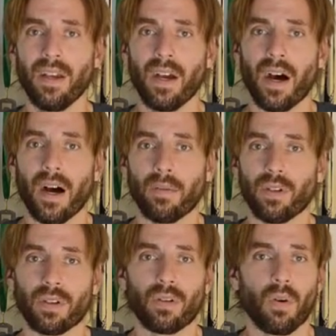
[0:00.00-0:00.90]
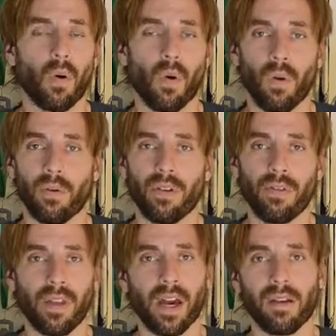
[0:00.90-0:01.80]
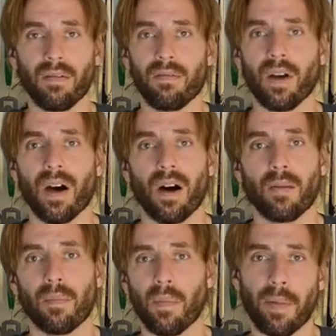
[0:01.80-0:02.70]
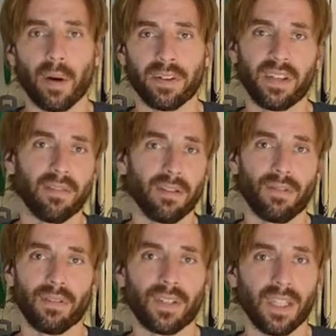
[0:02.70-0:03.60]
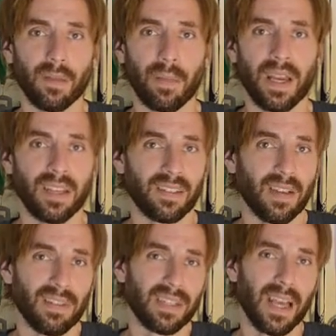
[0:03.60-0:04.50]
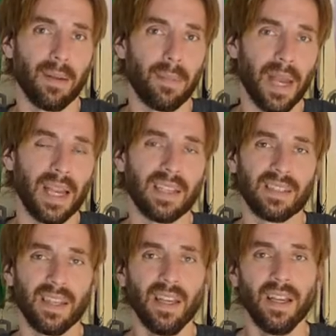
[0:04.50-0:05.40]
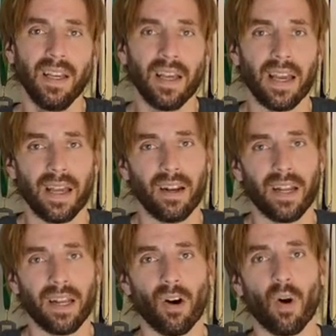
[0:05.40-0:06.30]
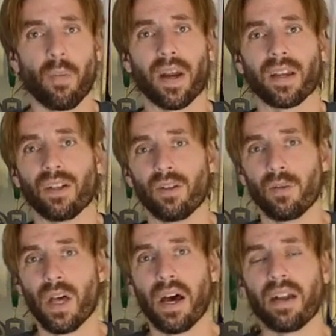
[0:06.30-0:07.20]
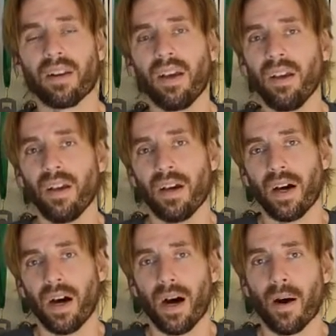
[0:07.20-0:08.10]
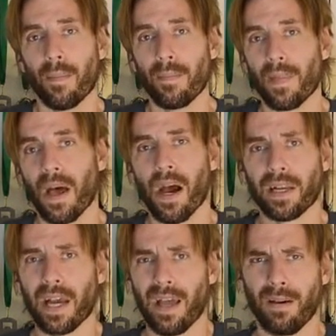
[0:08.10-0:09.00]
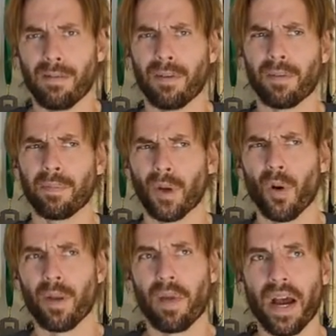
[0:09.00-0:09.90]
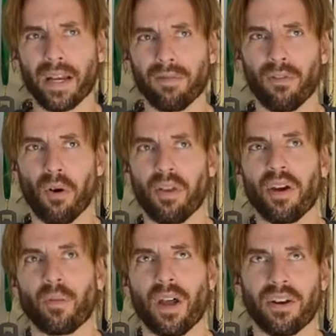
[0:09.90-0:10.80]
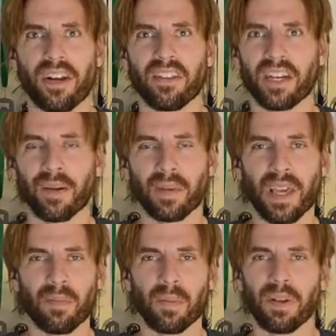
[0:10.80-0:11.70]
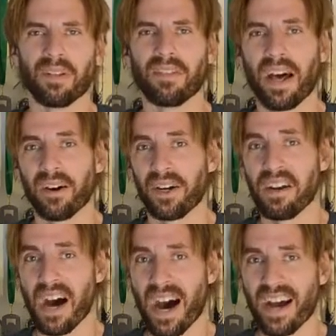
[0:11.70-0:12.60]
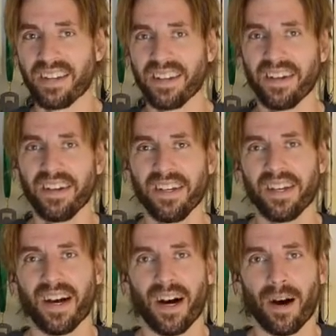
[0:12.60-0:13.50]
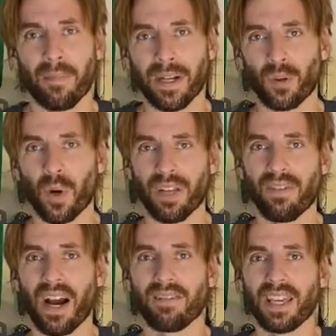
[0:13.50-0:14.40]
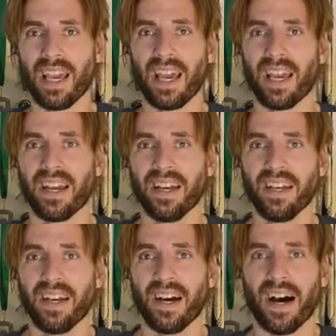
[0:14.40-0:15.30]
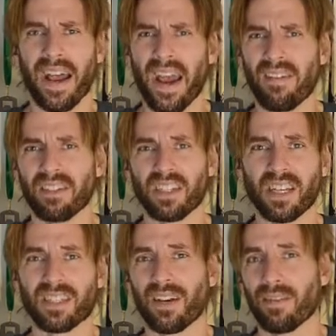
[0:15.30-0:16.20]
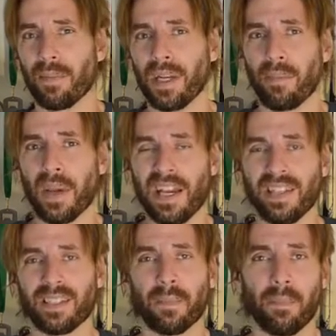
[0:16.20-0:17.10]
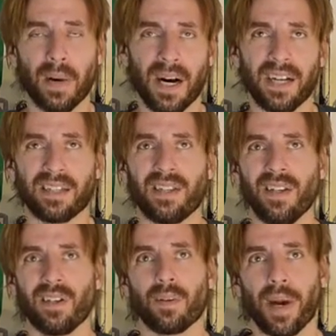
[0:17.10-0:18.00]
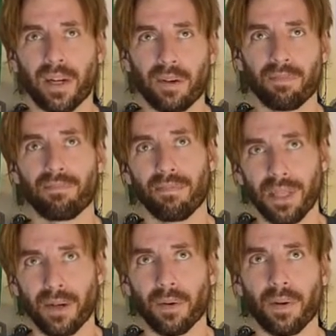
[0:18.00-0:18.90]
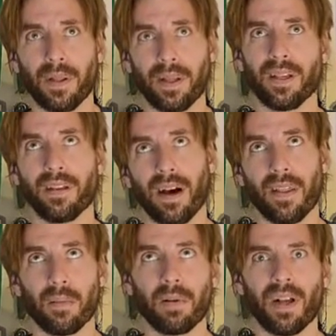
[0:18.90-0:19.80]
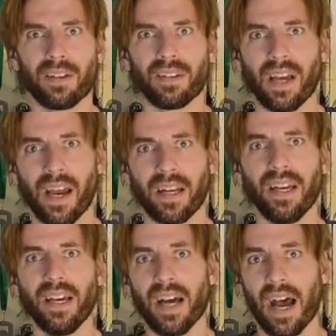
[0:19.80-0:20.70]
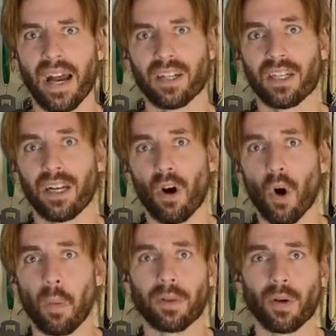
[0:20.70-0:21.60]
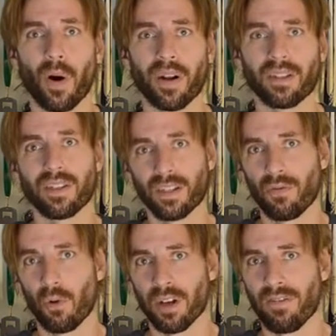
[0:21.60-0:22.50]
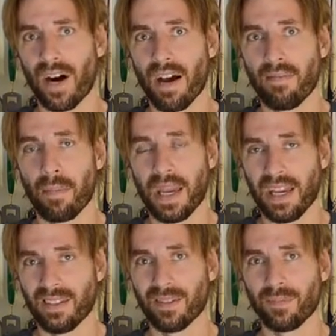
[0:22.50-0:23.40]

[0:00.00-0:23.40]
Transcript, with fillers: Um, just hold that um, about 7:15 pace, 7:10 pace, and and hope I can do that. Um, I kind of am going back and forth on whether I think I'm capable of that or not. Um, my 25K, I average like seven minute pace, but to my, you know, on the plus side, I actually had hoped to go out at 645 pace.